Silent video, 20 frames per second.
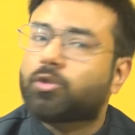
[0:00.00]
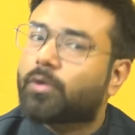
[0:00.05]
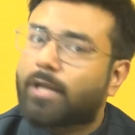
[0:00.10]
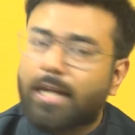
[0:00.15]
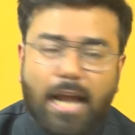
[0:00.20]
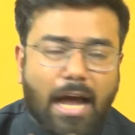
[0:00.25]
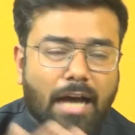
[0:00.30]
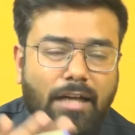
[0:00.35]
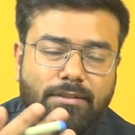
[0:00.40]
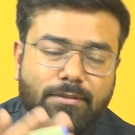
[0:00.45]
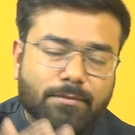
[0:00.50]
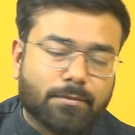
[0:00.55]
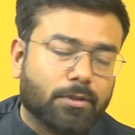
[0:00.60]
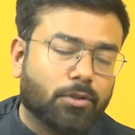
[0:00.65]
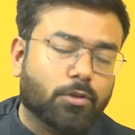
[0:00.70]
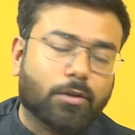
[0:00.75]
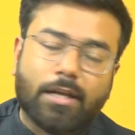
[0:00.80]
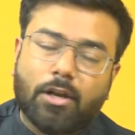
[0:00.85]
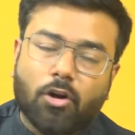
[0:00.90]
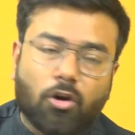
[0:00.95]
You can ask me,
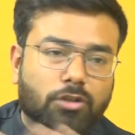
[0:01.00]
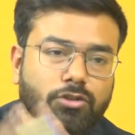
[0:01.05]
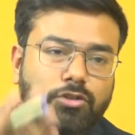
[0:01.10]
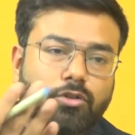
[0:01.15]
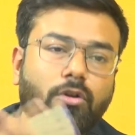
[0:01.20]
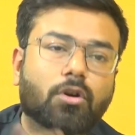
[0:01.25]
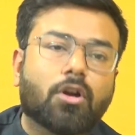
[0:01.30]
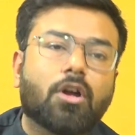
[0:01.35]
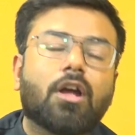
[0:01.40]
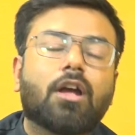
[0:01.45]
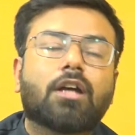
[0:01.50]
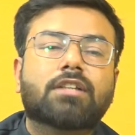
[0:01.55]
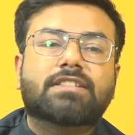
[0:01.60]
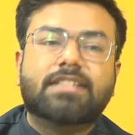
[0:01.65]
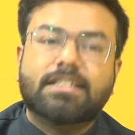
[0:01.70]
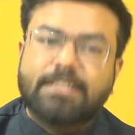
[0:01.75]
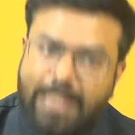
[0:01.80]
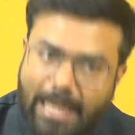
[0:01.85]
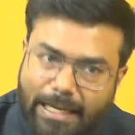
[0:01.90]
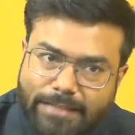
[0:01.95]
you can also
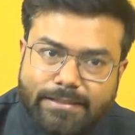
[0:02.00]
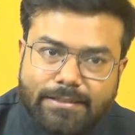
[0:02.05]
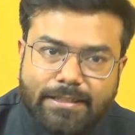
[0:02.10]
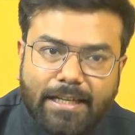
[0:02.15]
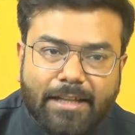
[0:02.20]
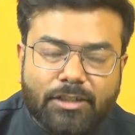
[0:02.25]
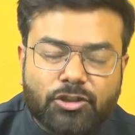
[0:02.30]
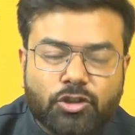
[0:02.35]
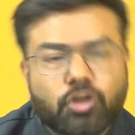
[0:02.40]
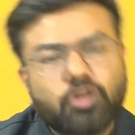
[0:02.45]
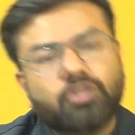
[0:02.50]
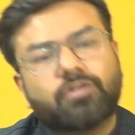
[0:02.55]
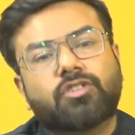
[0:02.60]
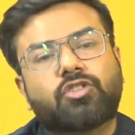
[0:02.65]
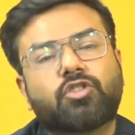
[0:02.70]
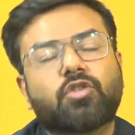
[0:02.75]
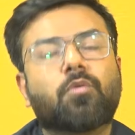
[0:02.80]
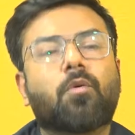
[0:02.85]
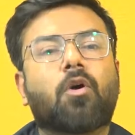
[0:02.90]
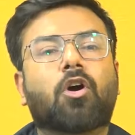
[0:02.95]
suggest issues
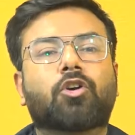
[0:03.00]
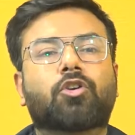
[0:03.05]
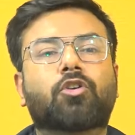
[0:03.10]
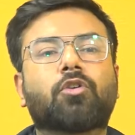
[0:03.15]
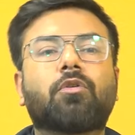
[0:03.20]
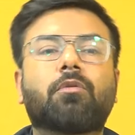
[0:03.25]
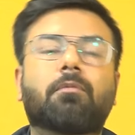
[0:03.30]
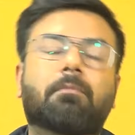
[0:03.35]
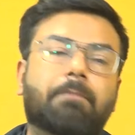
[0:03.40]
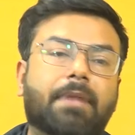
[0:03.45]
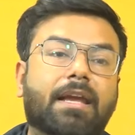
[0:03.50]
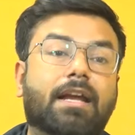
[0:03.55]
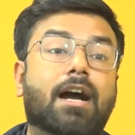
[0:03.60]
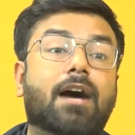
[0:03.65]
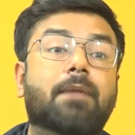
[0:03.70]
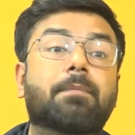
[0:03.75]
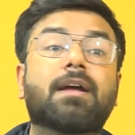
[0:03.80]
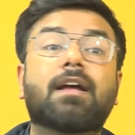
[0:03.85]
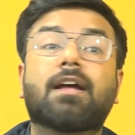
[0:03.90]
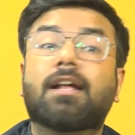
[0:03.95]
which you want to pick
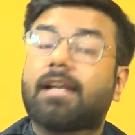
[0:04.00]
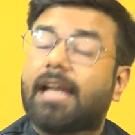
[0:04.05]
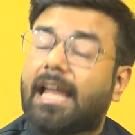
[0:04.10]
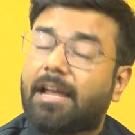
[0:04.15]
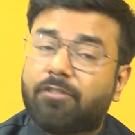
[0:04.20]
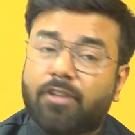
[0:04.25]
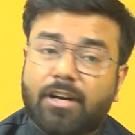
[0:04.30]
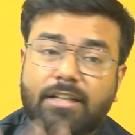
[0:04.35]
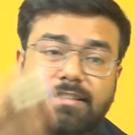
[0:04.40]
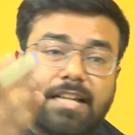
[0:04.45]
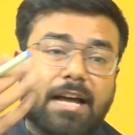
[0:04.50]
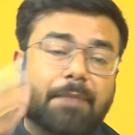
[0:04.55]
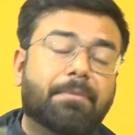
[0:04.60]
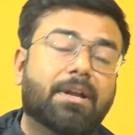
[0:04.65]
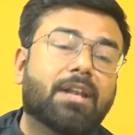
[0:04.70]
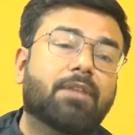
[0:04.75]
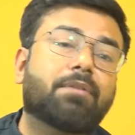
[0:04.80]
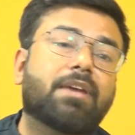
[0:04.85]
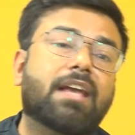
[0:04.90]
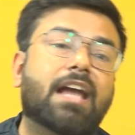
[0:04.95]
up. Like, for
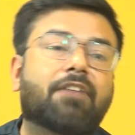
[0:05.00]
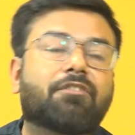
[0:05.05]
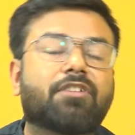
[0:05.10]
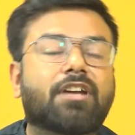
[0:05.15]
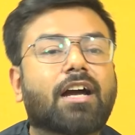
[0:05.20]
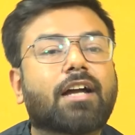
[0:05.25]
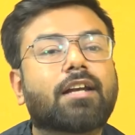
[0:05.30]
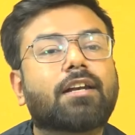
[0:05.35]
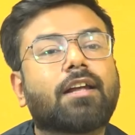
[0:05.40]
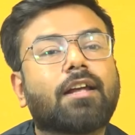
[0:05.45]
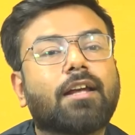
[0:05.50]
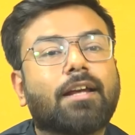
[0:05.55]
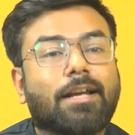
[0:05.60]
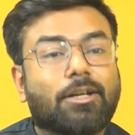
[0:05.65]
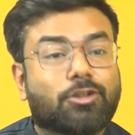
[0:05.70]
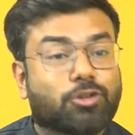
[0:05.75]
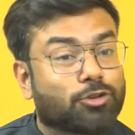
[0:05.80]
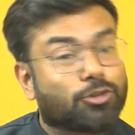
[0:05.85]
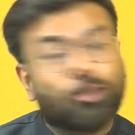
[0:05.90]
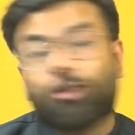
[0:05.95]
example, we have done
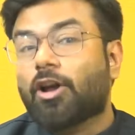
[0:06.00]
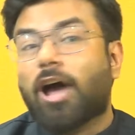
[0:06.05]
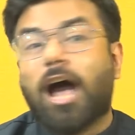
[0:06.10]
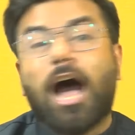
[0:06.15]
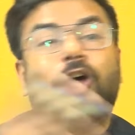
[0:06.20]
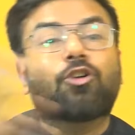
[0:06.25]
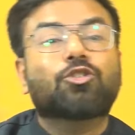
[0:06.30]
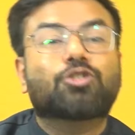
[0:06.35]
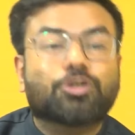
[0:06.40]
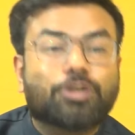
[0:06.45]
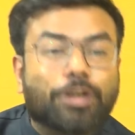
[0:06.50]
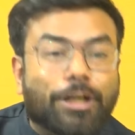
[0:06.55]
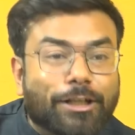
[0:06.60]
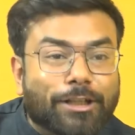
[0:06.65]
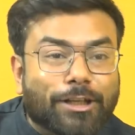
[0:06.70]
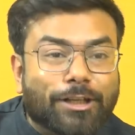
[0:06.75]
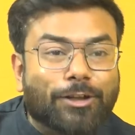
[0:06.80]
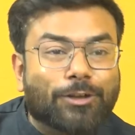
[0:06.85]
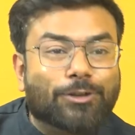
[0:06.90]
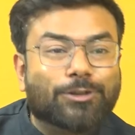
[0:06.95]
issues on how to read
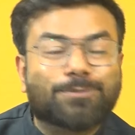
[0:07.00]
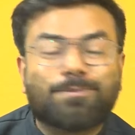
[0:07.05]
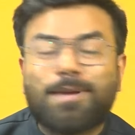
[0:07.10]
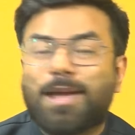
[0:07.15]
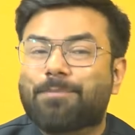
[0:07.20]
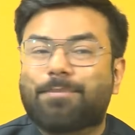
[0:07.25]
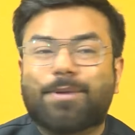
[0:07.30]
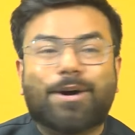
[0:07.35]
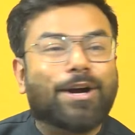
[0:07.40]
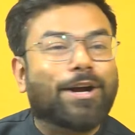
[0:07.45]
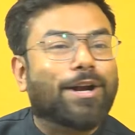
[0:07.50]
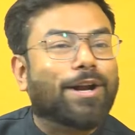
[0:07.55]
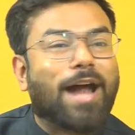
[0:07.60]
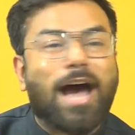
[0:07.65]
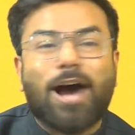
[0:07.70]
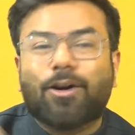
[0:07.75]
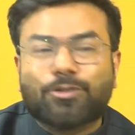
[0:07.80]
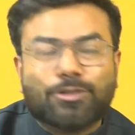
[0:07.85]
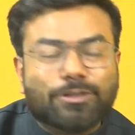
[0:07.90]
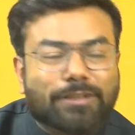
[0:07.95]
the newspaper,
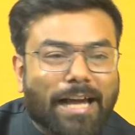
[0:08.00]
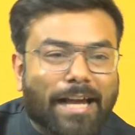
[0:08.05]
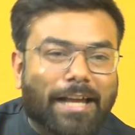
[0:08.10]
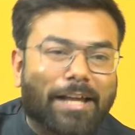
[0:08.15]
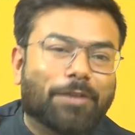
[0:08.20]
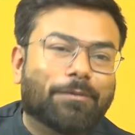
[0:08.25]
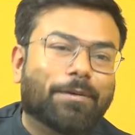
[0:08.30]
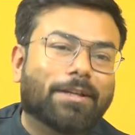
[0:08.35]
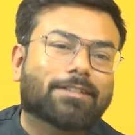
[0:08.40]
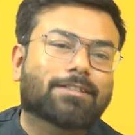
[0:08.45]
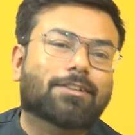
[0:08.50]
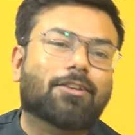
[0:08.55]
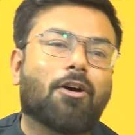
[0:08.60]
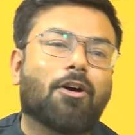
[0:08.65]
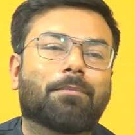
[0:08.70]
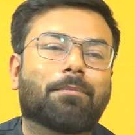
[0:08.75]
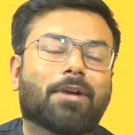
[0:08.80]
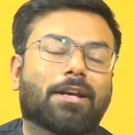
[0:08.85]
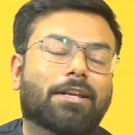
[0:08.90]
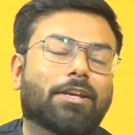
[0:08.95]
how to tackle with,
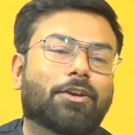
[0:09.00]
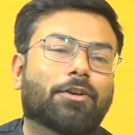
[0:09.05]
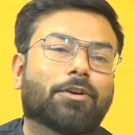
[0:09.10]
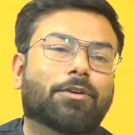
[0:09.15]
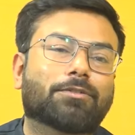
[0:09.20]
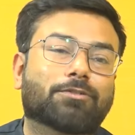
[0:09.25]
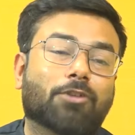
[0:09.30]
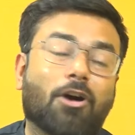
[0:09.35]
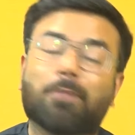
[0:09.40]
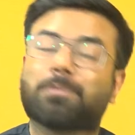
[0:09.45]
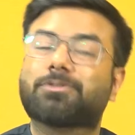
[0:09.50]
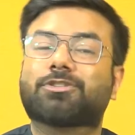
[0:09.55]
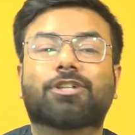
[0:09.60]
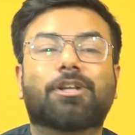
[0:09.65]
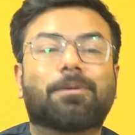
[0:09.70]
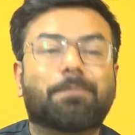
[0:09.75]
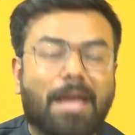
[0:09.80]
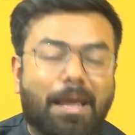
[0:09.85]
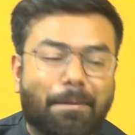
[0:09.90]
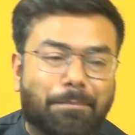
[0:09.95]
you know,
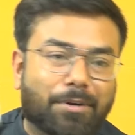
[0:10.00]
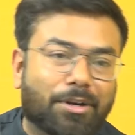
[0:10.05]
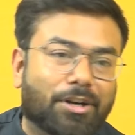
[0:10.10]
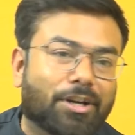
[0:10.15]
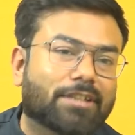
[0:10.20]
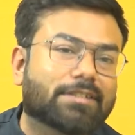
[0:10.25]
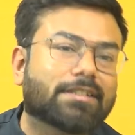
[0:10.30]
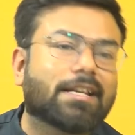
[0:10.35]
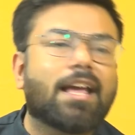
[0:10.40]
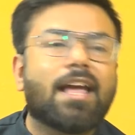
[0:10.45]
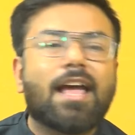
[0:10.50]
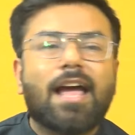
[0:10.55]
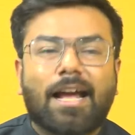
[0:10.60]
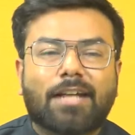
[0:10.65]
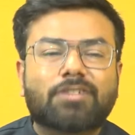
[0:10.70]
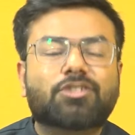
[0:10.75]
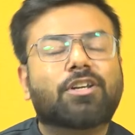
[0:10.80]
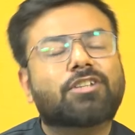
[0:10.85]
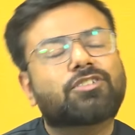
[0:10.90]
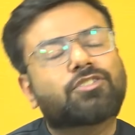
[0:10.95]
optional papers
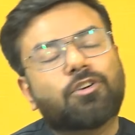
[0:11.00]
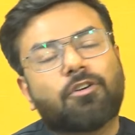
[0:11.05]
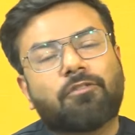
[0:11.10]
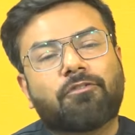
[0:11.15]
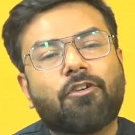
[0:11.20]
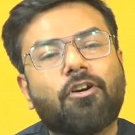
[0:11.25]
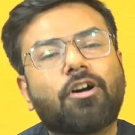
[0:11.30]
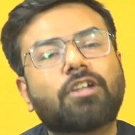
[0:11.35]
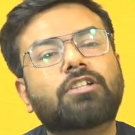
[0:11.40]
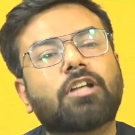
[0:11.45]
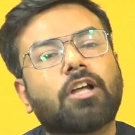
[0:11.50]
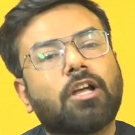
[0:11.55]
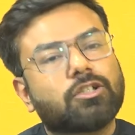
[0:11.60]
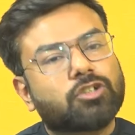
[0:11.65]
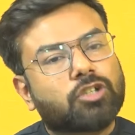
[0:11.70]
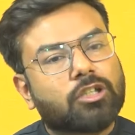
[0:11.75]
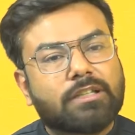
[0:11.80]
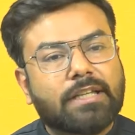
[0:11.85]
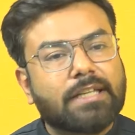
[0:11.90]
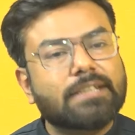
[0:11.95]
and so on and so forth.
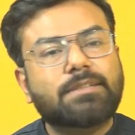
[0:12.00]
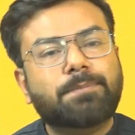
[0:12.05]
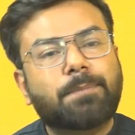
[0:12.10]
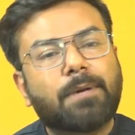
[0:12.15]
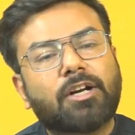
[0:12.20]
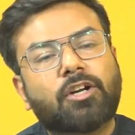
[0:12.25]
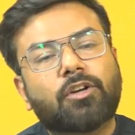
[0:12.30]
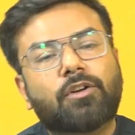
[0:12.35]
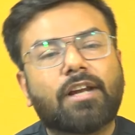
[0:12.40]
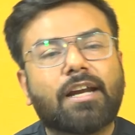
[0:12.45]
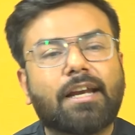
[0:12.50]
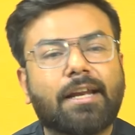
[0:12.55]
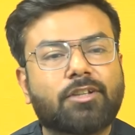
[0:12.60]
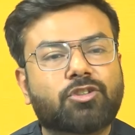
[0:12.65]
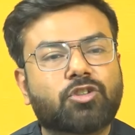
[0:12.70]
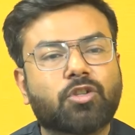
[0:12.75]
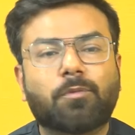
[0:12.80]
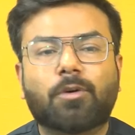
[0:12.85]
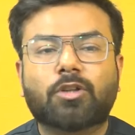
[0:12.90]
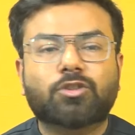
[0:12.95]
So this particular
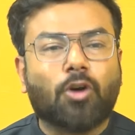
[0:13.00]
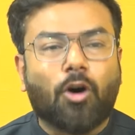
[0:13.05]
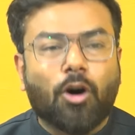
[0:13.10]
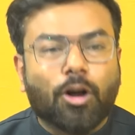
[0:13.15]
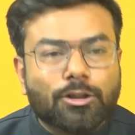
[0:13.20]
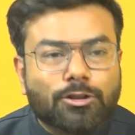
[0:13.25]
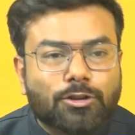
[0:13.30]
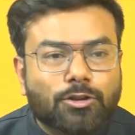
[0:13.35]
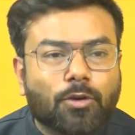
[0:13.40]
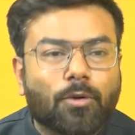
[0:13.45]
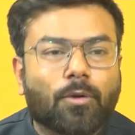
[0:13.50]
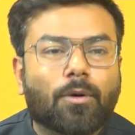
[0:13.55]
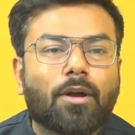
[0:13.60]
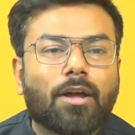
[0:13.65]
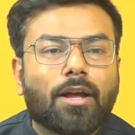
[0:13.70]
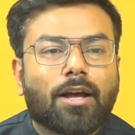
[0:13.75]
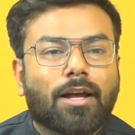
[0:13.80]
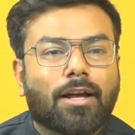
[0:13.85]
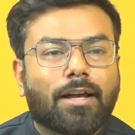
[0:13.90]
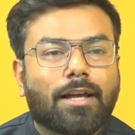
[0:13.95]
issue was also
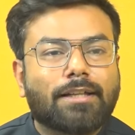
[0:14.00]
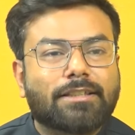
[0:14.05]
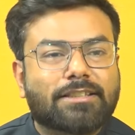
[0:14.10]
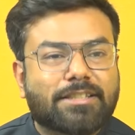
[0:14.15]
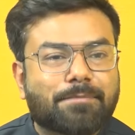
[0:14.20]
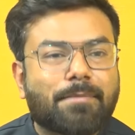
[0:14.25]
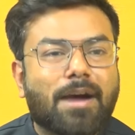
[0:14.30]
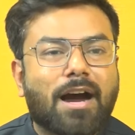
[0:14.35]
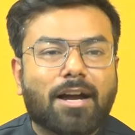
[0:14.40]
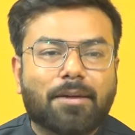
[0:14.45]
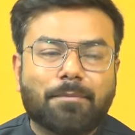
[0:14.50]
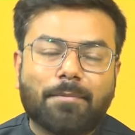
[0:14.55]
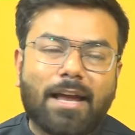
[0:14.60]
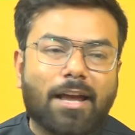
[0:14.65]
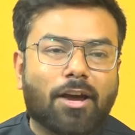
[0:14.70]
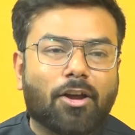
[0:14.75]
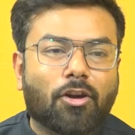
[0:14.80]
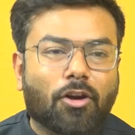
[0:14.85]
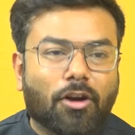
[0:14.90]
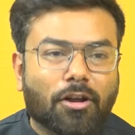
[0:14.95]
in demand by
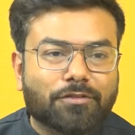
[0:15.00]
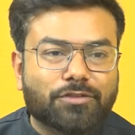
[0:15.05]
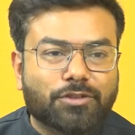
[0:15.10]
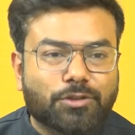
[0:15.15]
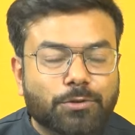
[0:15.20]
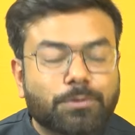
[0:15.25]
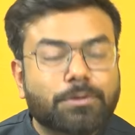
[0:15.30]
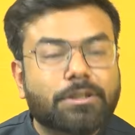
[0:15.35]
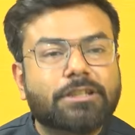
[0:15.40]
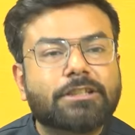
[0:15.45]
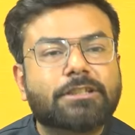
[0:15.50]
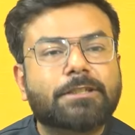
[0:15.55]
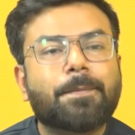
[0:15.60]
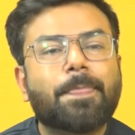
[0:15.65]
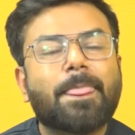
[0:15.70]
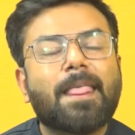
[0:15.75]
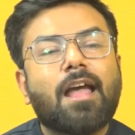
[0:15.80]
a lot of students.